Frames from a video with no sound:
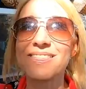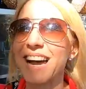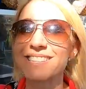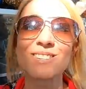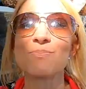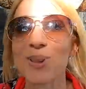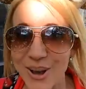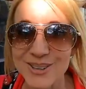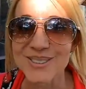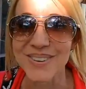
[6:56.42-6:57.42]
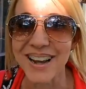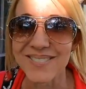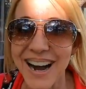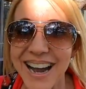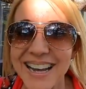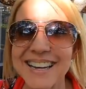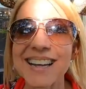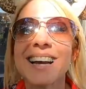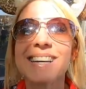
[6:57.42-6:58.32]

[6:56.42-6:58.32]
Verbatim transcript: That just blows my mind.